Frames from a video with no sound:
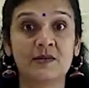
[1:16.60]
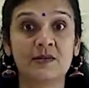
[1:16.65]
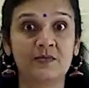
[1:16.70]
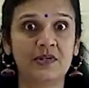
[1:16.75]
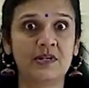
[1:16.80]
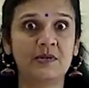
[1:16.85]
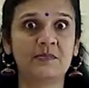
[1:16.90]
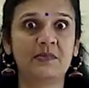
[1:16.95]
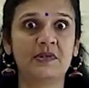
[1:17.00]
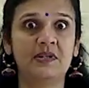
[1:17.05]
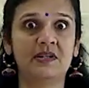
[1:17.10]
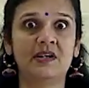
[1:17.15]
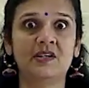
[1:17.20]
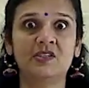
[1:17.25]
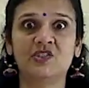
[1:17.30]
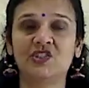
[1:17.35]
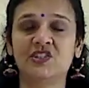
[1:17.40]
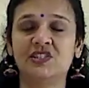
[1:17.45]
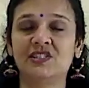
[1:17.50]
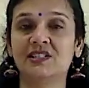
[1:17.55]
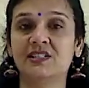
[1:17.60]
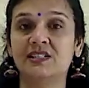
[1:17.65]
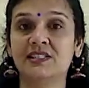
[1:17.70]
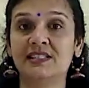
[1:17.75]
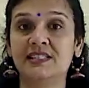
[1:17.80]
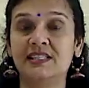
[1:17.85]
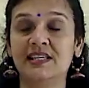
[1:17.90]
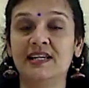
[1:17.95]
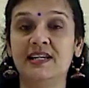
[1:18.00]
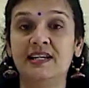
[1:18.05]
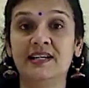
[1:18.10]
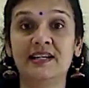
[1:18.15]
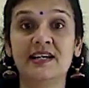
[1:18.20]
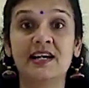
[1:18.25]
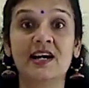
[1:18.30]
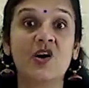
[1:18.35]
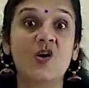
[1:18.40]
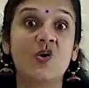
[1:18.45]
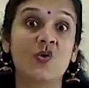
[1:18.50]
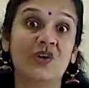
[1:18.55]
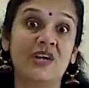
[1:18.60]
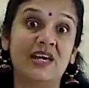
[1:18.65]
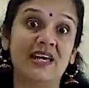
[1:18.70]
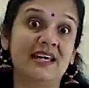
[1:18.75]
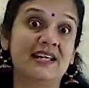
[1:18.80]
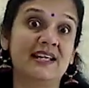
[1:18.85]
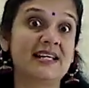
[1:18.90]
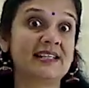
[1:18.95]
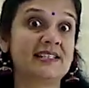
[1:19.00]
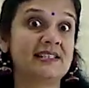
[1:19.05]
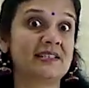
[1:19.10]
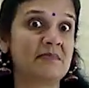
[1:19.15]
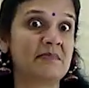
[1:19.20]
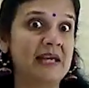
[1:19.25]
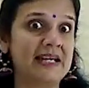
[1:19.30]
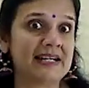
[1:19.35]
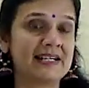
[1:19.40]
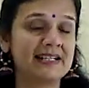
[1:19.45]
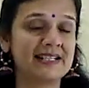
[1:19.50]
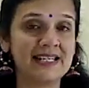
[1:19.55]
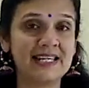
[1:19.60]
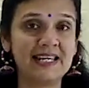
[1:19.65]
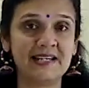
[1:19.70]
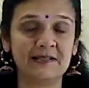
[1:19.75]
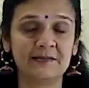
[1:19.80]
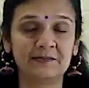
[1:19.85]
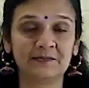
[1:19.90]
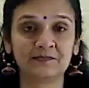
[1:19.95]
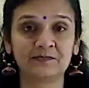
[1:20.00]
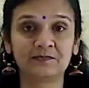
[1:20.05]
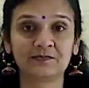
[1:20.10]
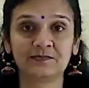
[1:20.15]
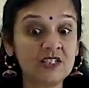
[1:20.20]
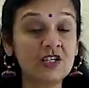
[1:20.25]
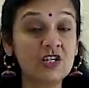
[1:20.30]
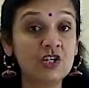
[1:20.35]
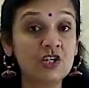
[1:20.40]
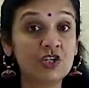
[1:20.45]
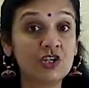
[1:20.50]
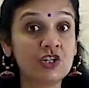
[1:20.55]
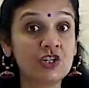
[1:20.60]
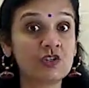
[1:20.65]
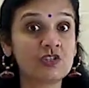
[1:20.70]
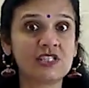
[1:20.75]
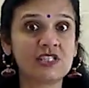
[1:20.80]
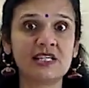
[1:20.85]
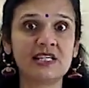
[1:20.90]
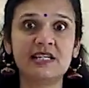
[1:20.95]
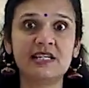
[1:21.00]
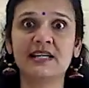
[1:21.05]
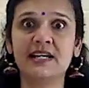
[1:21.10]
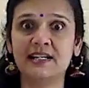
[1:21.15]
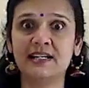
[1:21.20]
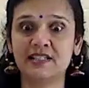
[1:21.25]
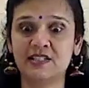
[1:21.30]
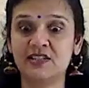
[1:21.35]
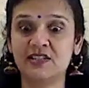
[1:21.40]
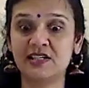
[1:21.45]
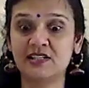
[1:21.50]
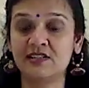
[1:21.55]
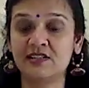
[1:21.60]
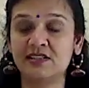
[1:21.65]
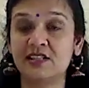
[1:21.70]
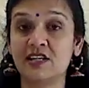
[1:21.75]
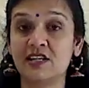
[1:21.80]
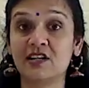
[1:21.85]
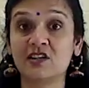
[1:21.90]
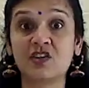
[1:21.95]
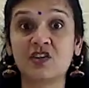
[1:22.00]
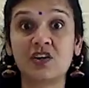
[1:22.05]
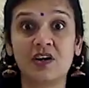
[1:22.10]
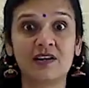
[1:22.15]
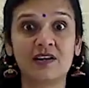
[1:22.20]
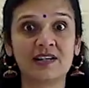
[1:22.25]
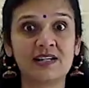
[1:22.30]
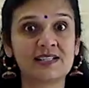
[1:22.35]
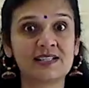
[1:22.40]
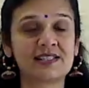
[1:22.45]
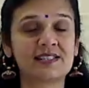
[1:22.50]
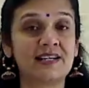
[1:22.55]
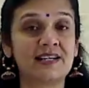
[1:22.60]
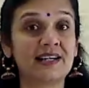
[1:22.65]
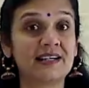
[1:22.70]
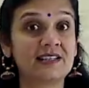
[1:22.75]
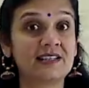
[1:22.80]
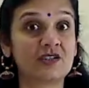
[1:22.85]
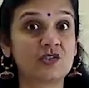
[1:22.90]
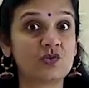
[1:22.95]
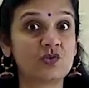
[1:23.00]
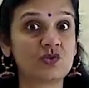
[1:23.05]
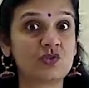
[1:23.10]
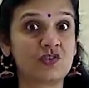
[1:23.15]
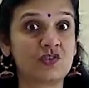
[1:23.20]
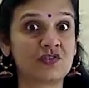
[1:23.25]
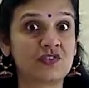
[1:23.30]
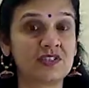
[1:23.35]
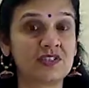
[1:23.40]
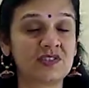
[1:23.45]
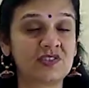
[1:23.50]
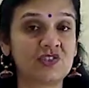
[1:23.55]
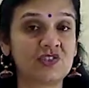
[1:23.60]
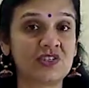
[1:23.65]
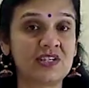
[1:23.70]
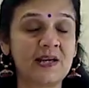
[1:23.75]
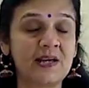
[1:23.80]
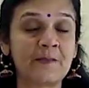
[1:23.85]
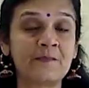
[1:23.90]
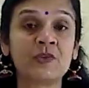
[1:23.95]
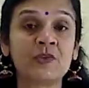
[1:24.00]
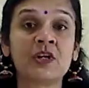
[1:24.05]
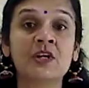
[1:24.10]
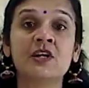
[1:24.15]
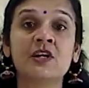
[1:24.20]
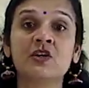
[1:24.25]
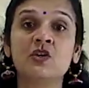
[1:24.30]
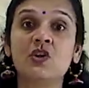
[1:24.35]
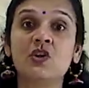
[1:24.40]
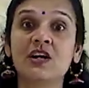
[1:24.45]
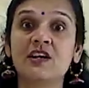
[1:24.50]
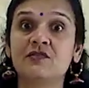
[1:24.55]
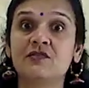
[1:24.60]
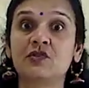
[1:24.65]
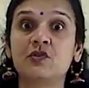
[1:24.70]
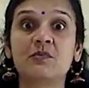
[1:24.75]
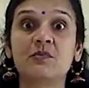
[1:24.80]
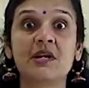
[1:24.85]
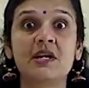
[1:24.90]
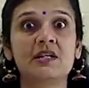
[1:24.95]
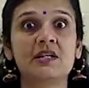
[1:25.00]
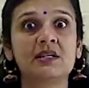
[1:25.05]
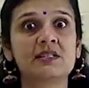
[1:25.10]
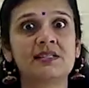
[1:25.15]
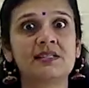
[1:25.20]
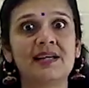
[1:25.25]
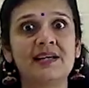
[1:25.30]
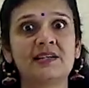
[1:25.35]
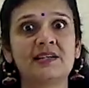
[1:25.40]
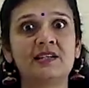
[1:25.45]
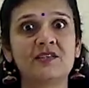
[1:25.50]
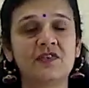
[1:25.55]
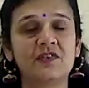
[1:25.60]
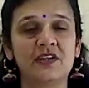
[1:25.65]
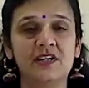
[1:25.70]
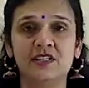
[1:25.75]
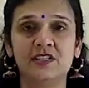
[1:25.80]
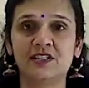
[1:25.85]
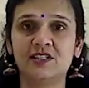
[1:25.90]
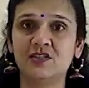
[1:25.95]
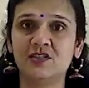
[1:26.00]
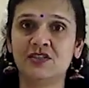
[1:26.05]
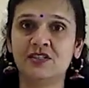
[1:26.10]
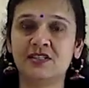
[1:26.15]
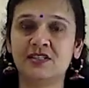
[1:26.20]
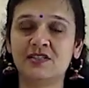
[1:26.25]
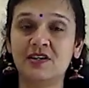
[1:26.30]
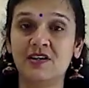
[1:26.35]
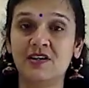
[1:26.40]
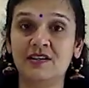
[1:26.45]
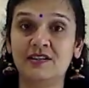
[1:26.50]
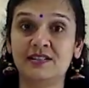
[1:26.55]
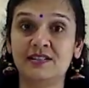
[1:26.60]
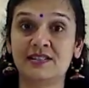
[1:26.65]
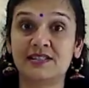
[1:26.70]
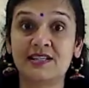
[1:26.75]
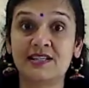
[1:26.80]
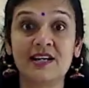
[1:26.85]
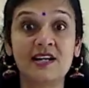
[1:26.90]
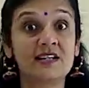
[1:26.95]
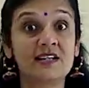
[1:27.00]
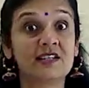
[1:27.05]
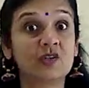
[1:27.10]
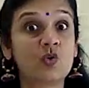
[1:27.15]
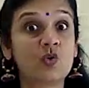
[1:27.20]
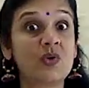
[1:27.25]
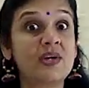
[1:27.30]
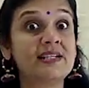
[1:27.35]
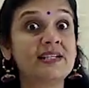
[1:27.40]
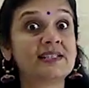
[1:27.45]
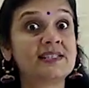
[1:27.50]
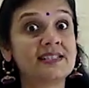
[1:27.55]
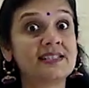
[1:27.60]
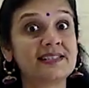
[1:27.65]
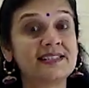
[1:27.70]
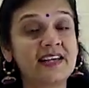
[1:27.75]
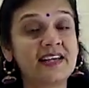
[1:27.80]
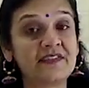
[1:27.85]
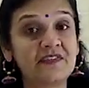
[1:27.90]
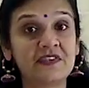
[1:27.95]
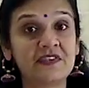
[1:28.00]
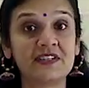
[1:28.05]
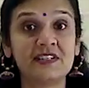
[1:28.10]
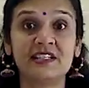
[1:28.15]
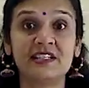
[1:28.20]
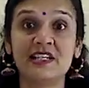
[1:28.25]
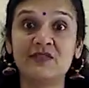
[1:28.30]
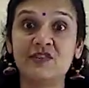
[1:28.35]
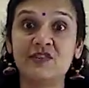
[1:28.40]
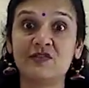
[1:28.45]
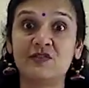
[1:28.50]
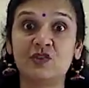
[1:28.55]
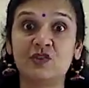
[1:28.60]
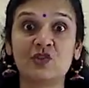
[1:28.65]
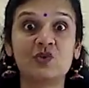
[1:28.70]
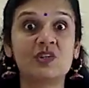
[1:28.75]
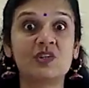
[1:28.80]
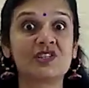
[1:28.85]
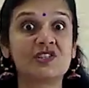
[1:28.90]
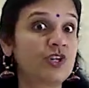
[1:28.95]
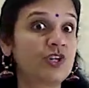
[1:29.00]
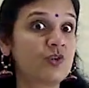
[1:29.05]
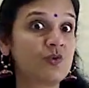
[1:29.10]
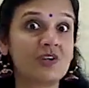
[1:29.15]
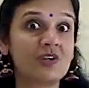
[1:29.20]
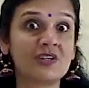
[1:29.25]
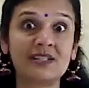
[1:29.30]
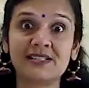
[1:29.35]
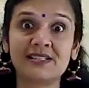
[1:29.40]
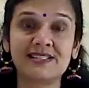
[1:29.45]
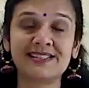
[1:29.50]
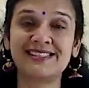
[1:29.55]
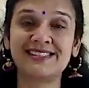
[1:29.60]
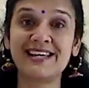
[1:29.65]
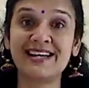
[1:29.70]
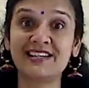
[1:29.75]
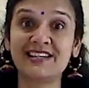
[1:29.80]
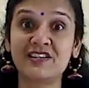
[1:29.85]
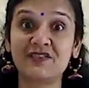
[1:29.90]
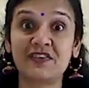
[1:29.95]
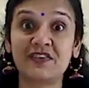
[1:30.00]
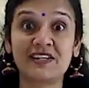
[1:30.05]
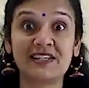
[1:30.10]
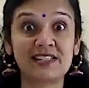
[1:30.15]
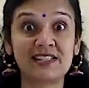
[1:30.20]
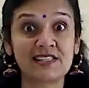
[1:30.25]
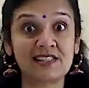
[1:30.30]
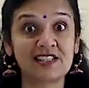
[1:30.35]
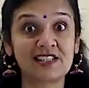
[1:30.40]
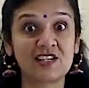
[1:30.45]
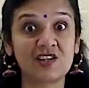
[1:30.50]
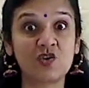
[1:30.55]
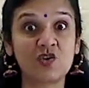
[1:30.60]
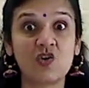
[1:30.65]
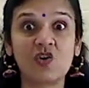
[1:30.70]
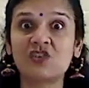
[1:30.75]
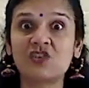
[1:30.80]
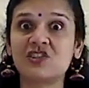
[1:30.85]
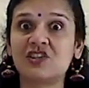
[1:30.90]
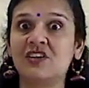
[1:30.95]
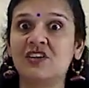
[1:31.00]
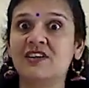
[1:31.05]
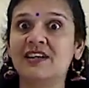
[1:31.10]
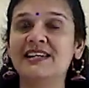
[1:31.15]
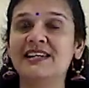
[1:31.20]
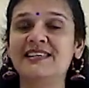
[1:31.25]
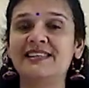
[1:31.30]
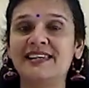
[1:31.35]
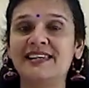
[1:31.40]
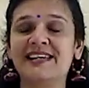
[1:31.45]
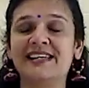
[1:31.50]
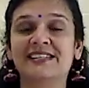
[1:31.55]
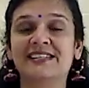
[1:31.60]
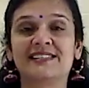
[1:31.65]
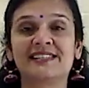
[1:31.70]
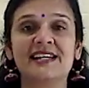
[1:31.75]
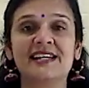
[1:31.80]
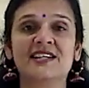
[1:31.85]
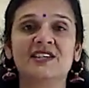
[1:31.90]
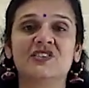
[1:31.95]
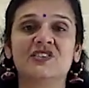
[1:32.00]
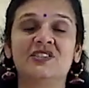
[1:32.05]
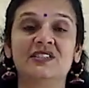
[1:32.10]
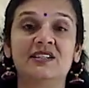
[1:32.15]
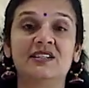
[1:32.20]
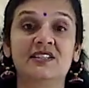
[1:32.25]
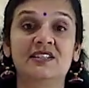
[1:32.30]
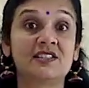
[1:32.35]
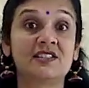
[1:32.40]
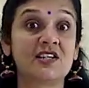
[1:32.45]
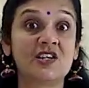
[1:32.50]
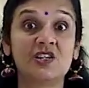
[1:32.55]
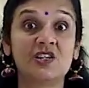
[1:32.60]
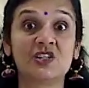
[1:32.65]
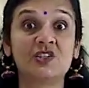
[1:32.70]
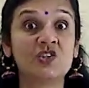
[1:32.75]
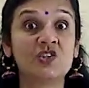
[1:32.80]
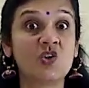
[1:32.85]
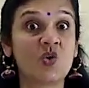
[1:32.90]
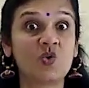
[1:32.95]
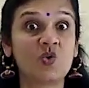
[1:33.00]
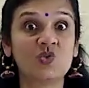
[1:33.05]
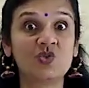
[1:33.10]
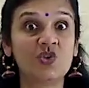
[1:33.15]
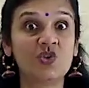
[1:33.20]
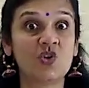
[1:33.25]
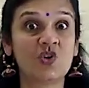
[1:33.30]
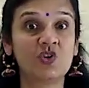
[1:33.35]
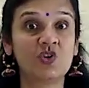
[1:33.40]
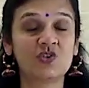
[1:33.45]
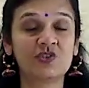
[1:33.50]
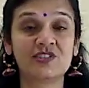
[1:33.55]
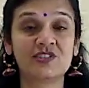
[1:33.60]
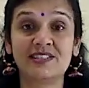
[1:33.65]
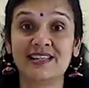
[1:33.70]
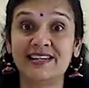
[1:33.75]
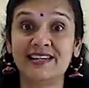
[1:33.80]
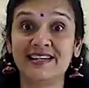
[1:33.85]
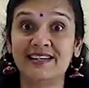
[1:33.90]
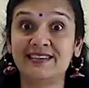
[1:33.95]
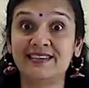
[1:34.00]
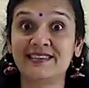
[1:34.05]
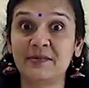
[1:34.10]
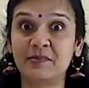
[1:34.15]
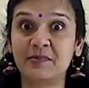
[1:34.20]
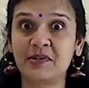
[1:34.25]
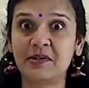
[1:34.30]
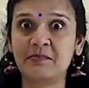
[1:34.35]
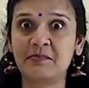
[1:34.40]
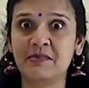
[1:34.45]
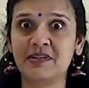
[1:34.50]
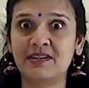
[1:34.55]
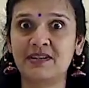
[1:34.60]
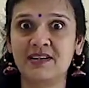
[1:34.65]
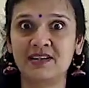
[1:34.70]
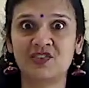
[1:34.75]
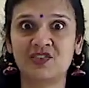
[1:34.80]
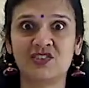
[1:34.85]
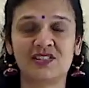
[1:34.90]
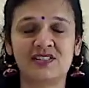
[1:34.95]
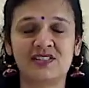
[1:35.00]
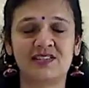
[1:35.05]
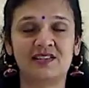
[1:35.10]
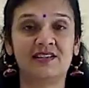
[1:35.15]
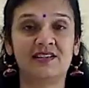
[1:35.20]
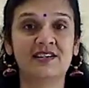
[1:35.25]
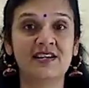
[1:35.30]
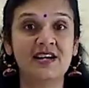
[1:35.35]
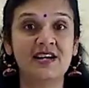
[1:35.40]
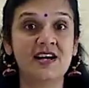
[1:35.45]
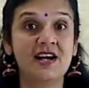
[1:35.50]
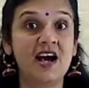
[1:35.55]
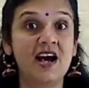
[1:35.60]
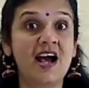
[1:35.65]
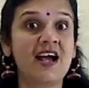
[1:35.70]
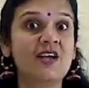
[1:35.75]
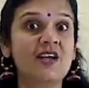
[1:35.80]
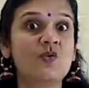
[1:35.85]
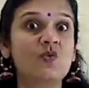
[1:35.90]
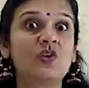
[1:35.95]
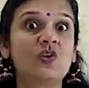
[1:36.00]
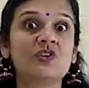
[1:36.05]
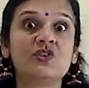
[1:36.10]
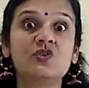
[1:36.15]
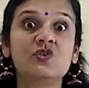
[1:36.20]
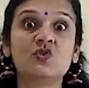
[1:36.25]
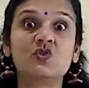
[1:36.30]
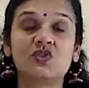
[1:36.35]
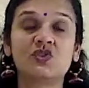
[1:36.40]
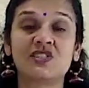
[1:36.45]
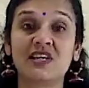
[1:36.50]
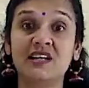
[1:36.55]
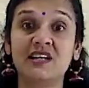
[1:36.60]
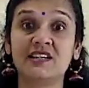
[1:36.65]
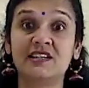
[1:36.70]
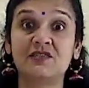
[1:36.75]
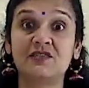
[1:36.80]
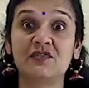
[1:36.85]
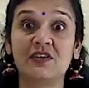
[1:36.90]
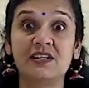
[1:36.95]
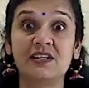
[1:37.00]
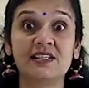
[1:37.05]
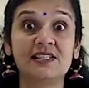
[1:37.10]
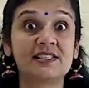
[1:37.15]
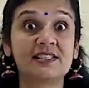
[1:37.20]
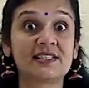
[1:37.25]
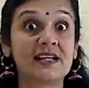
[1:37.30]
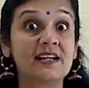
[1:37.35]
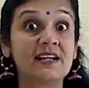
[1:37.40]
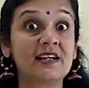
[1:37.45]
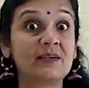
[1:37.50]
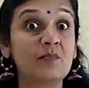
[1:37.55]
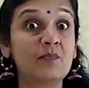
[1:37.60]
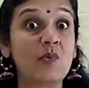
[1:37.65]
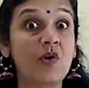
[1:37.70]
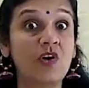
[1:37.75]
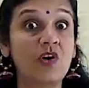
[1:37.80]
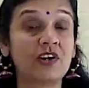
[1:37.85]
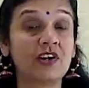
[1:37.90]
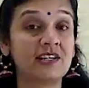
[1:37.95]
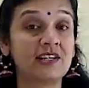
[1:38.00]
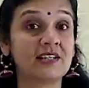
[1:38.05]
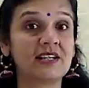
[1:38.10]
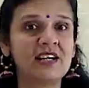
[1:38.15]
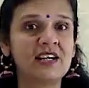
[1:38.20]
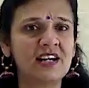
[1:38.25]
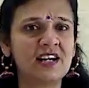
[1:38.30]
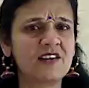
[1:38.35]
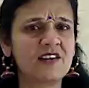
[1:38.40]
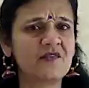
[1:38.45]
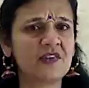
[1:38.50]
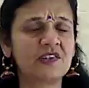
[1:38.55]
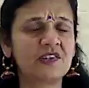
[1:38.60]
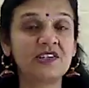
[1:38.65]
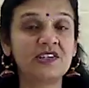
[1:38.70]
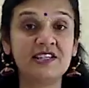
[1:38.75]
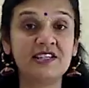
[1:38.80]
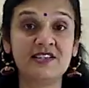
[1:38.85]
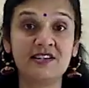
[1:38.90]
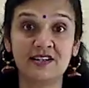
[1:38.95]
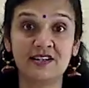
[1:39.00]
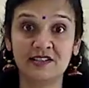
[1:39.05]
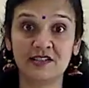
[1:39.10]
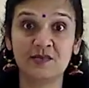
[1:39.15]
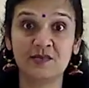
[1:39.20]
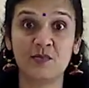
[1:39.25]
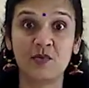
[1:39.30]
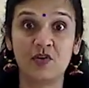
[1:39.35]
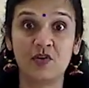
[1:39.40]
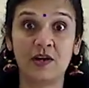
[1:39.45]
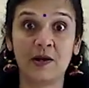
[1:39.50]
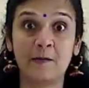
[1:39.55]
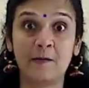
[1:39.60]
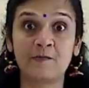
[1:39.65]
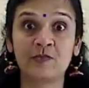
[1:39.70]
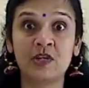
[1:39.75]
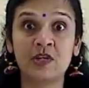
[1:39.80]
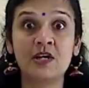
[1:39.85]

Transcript: The Brahma Rakshasa said, Okay, let's make a deal. Do you see that there is a goddess at the root of this tree? You have to make a sacrifice to this goddess. The queen said, Definitely, we will do. What do you want as a sacrifice? Is it a goat or anything else? She asked. No, no, said the Brahma Rakshasa. I want you to sacrifice a boy, a very young boy.